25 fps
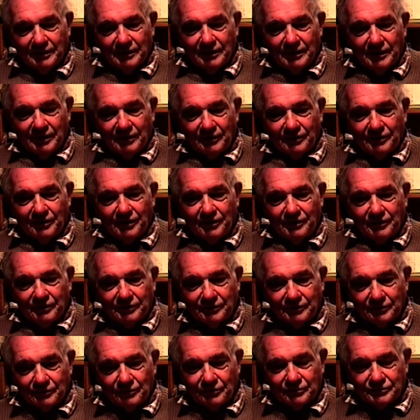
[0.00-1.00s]
And I
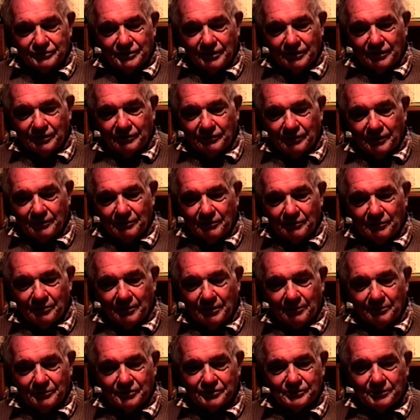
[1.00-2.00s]
don't also agree with
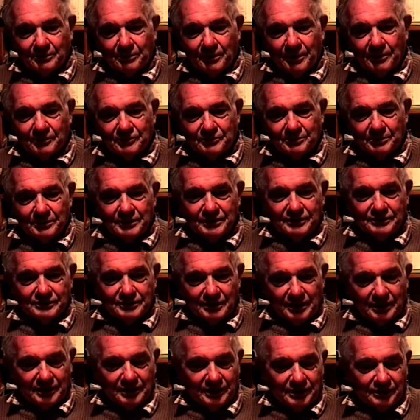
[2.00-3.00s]
what Mr. Pope's been saying.